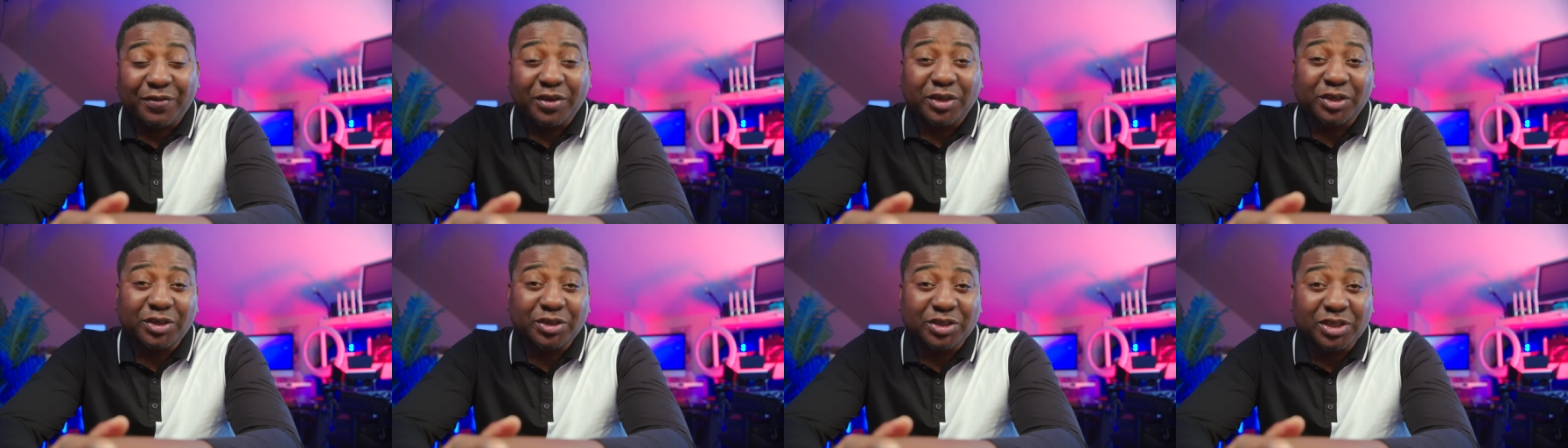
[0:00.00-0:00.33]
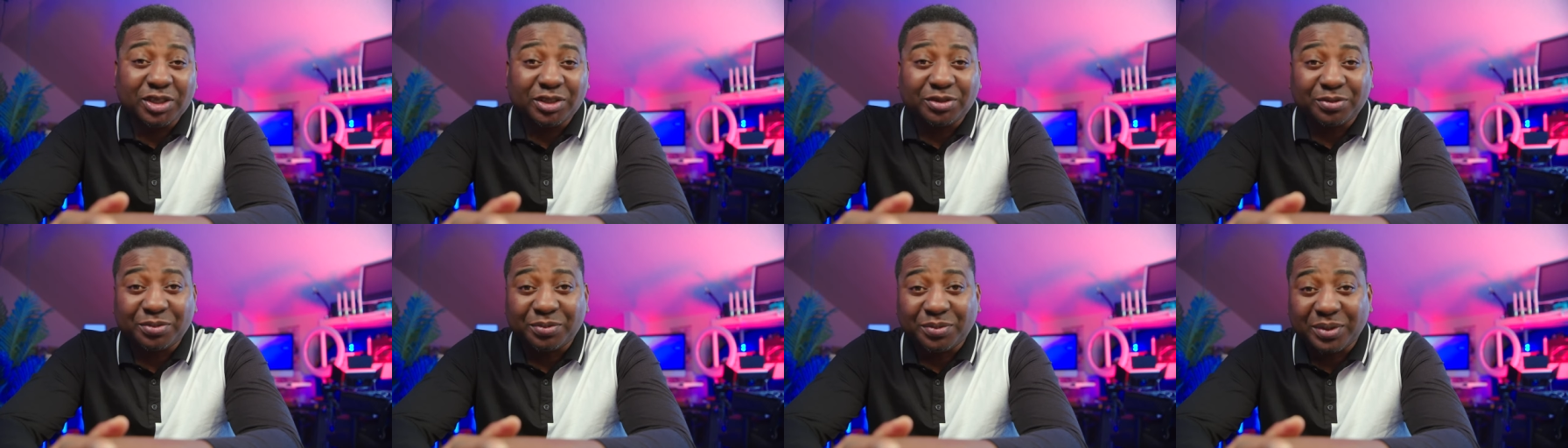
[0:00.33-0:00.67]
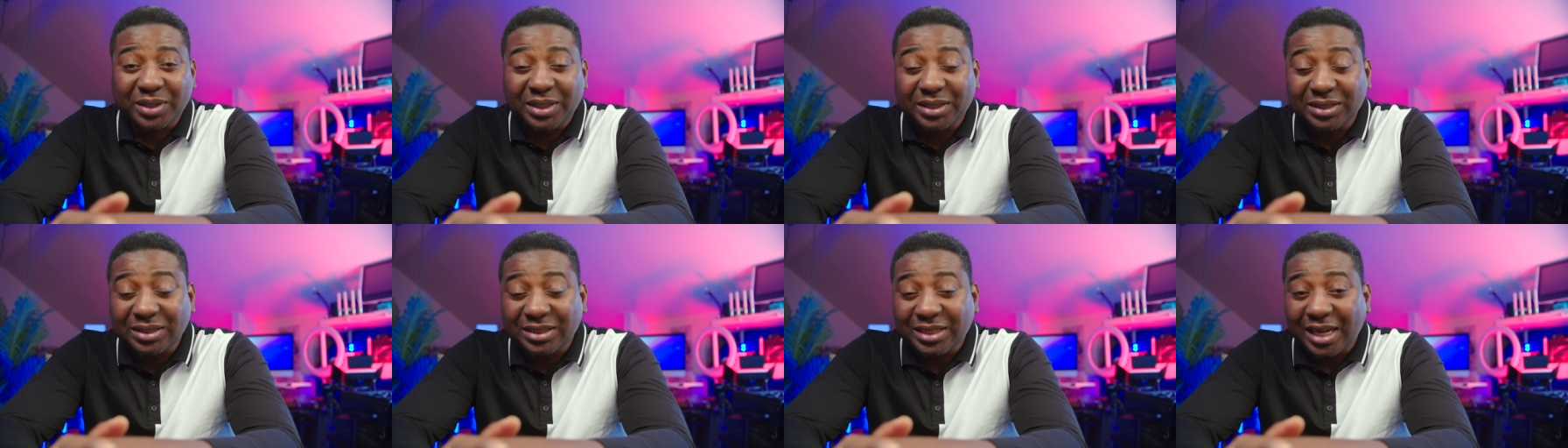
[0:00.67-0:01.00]
you use it in
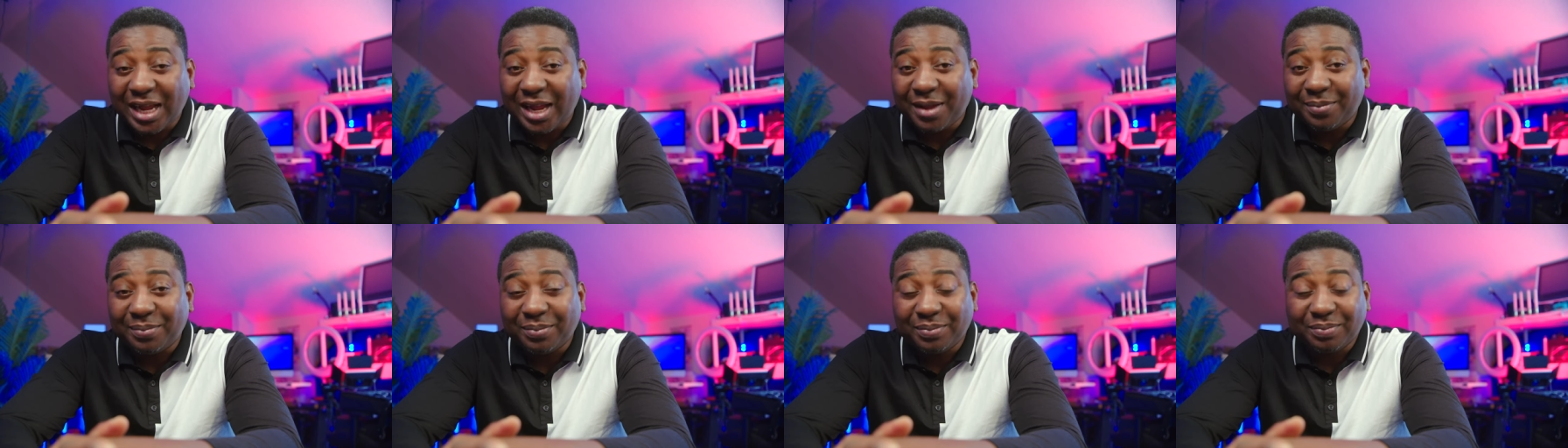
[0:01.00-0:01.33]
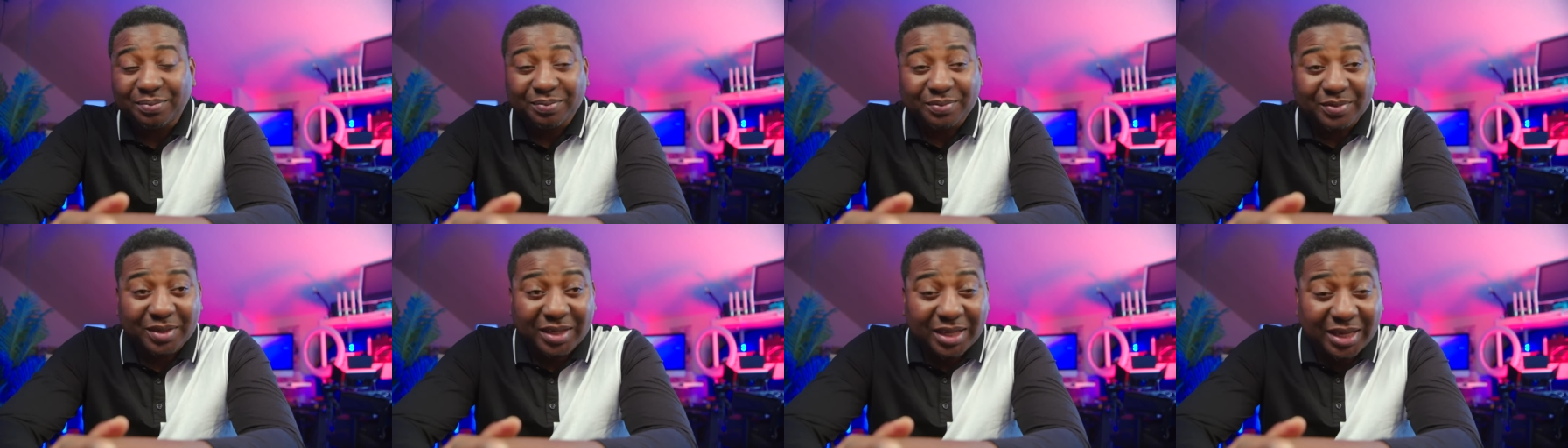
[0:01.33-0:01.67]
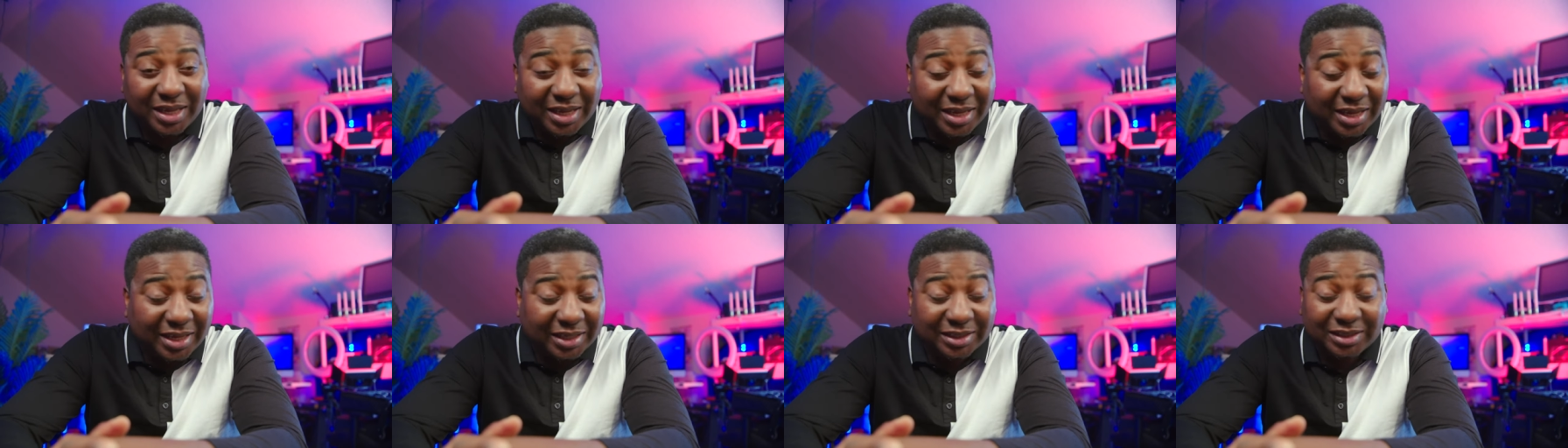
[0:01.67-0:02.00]
real time,
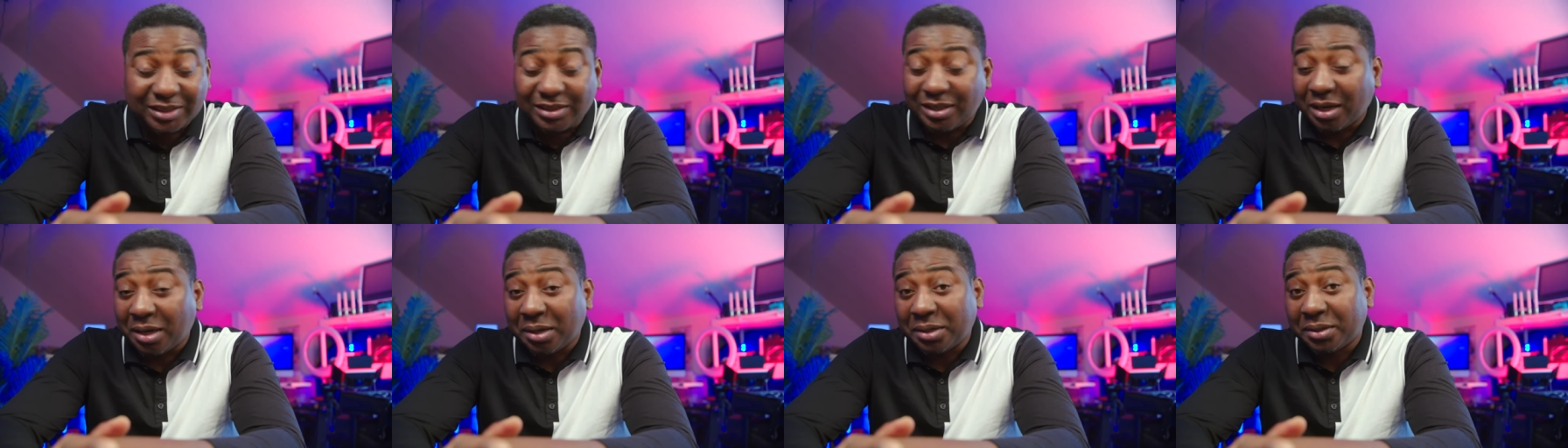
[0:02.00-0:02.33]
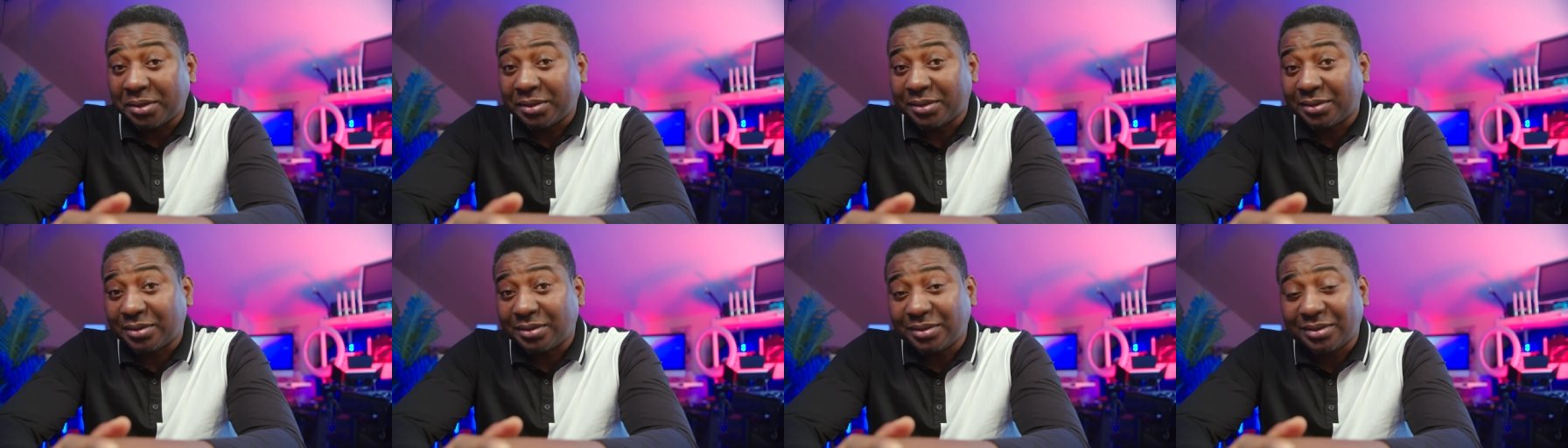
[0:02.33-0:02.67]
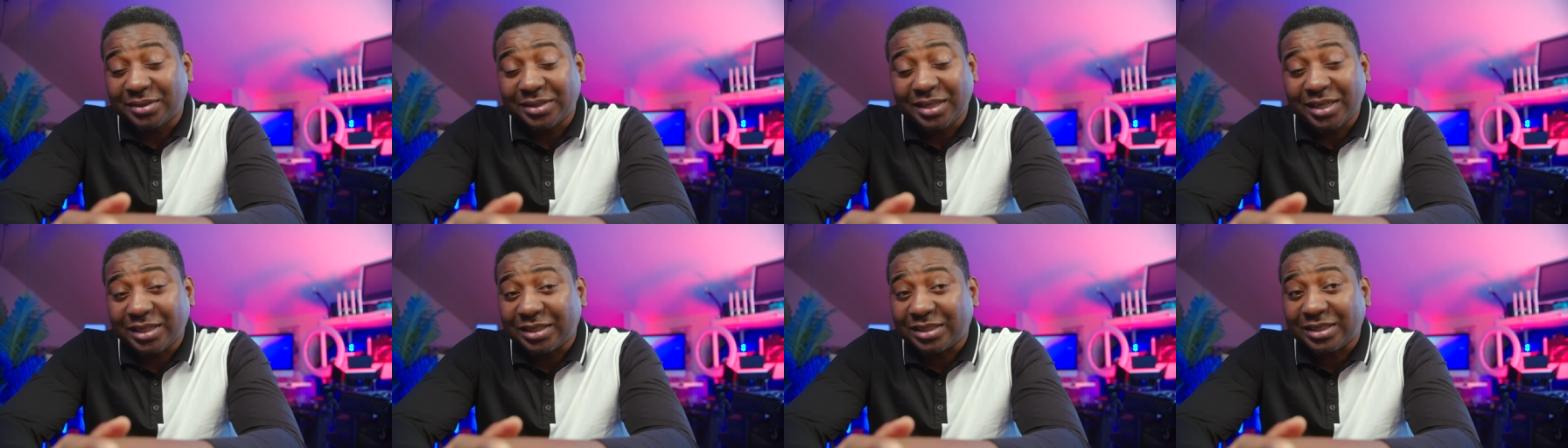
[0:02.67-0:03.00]
it's done.
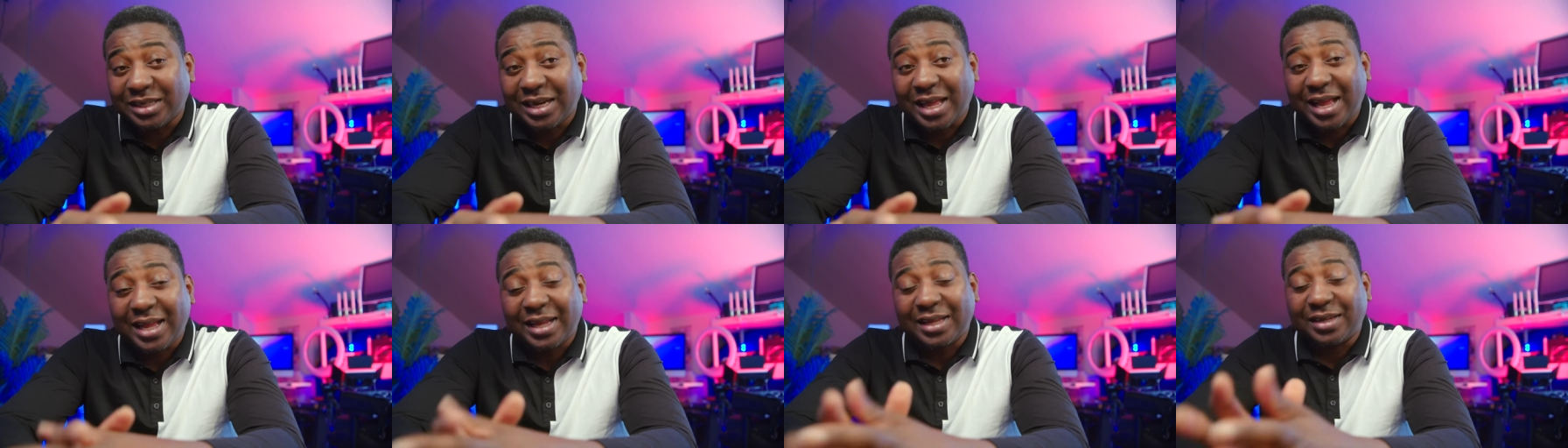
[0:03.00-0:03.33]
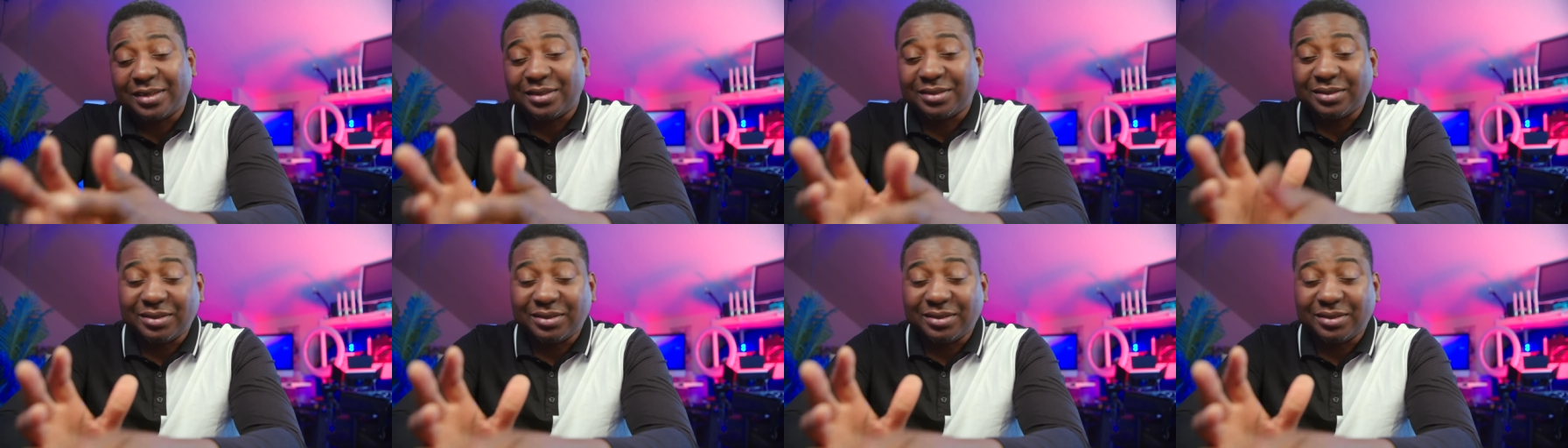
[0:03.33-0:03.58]
It's like